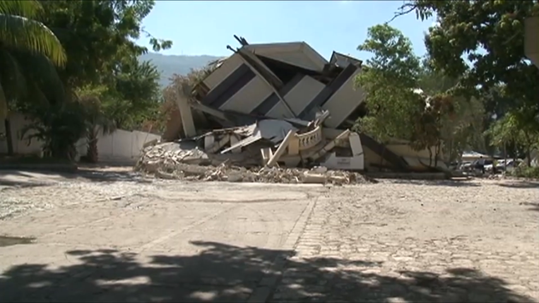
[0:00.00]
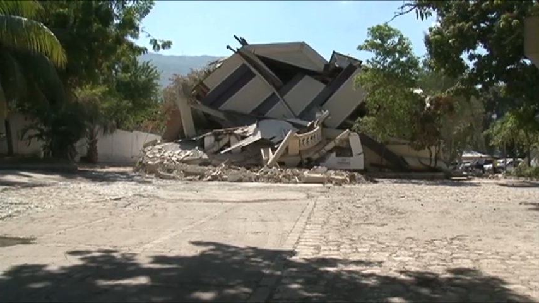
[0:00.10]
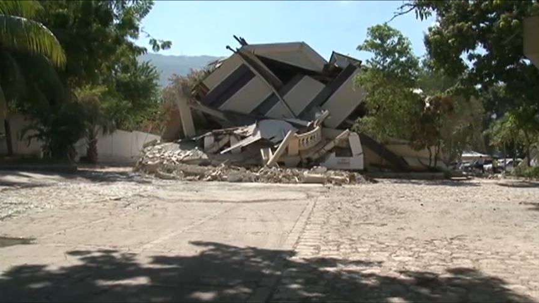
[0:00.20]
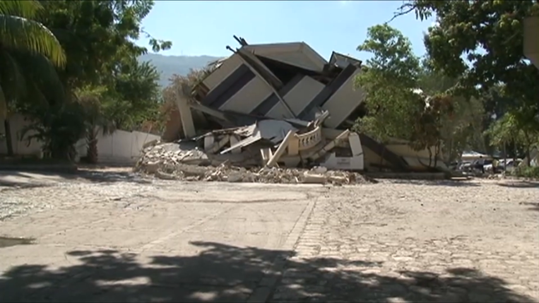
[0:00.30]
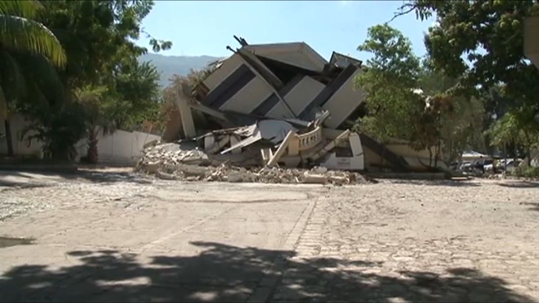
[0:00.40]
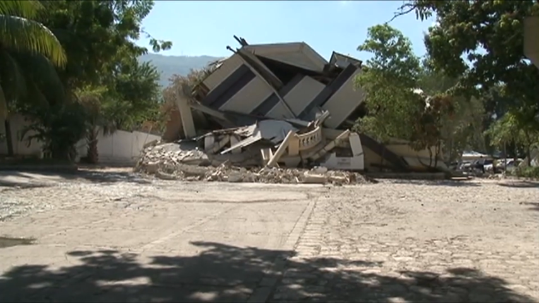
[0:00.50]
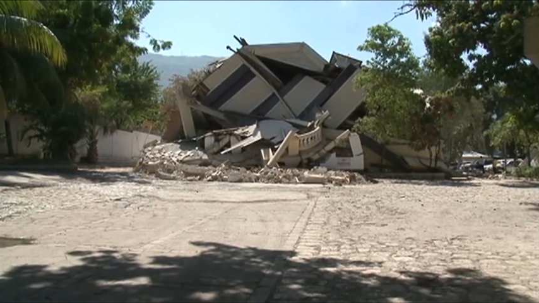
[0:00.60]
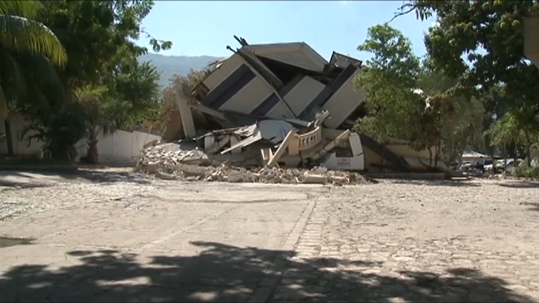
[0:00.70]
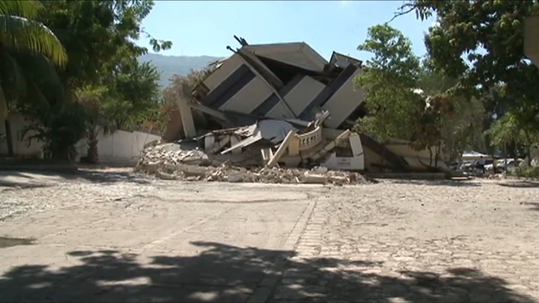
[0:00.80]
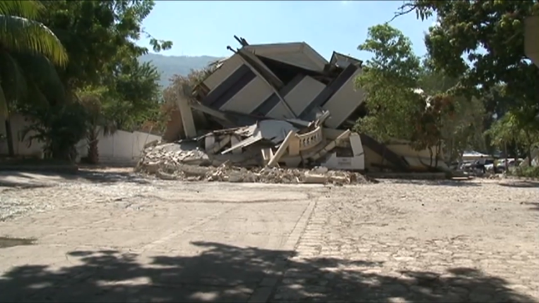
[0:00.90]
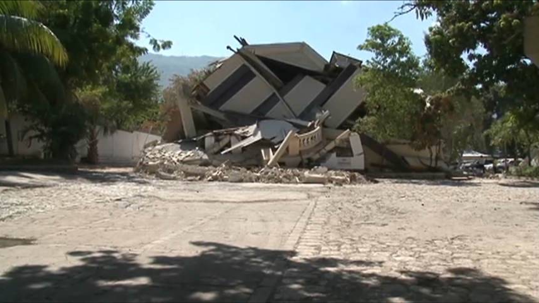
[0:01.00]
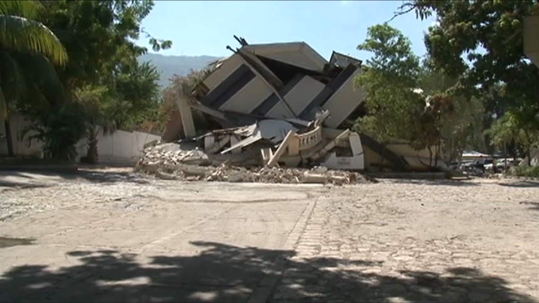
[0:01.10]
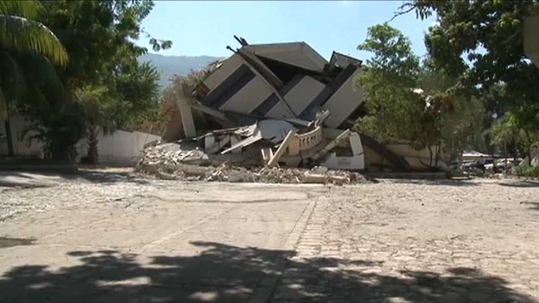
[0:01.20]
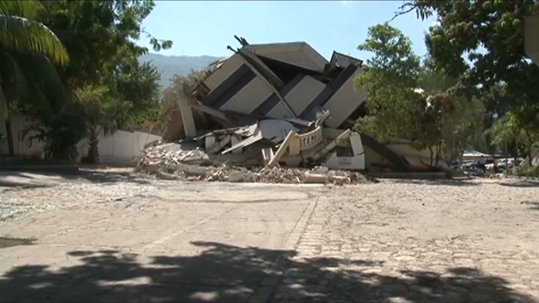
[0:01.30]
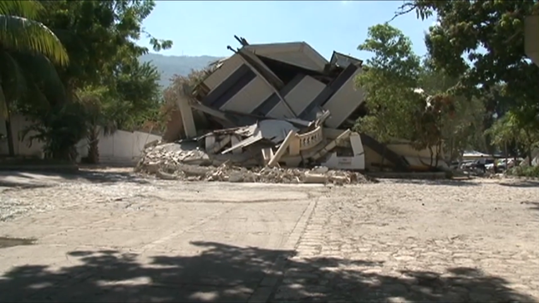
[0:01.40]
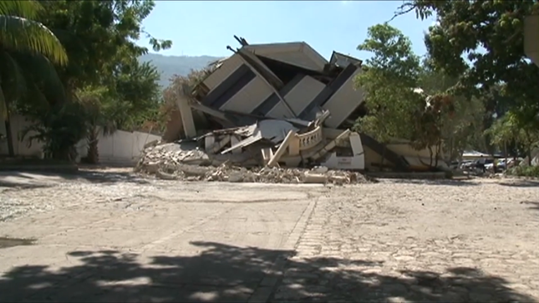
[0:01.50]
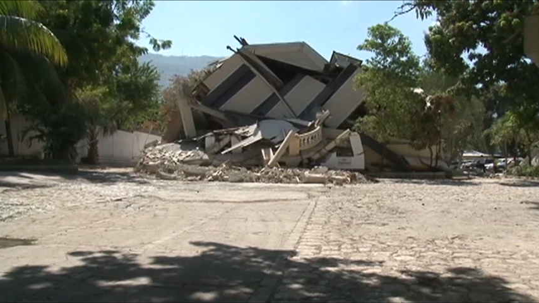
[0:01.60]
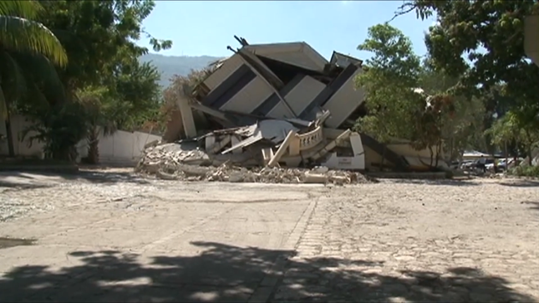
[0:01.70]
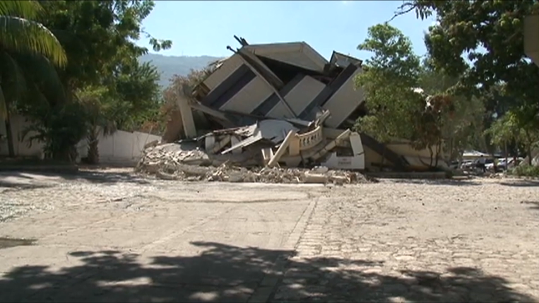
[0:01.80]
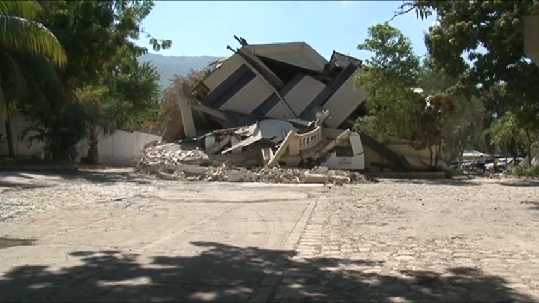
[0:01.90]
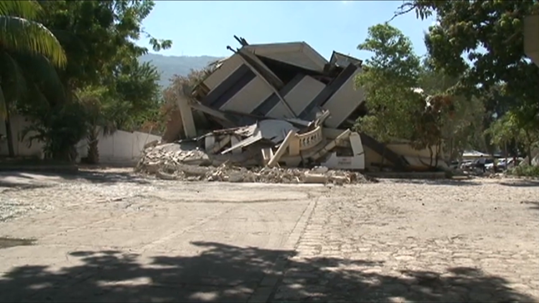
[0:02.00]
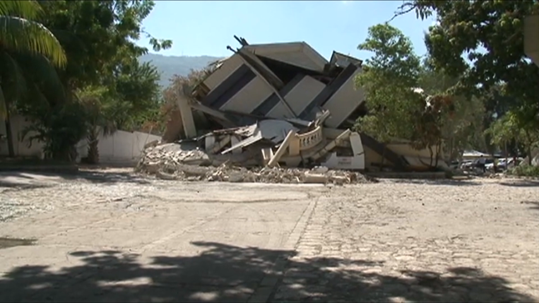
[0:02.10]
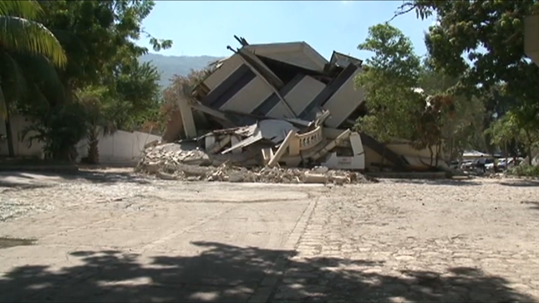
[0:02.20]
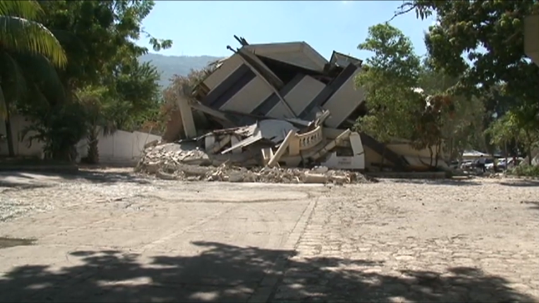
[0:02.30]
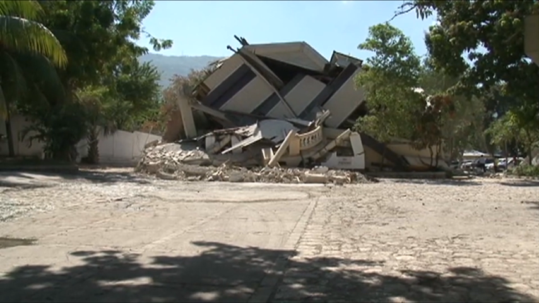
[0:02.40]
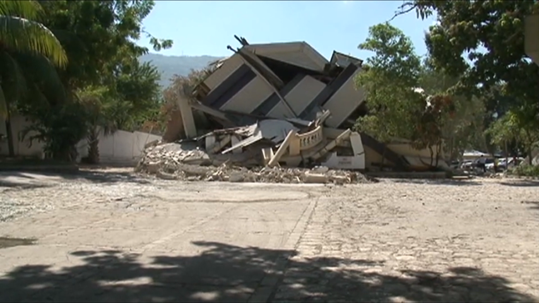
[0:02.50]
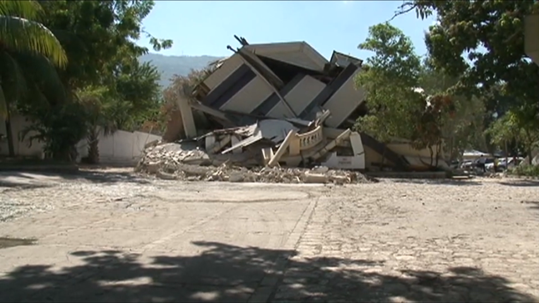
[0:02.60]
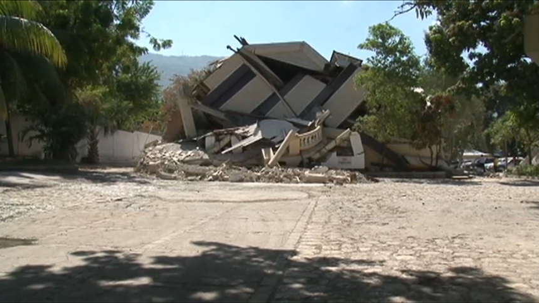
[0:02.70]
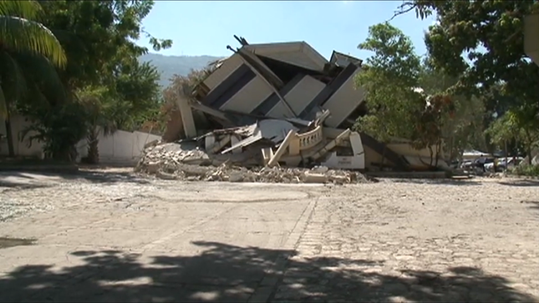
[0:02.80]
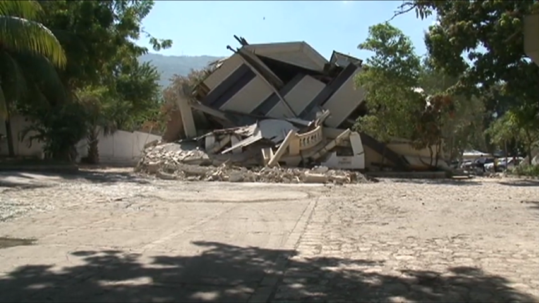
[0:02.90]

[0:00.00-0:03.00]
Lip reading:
(no speaker visible)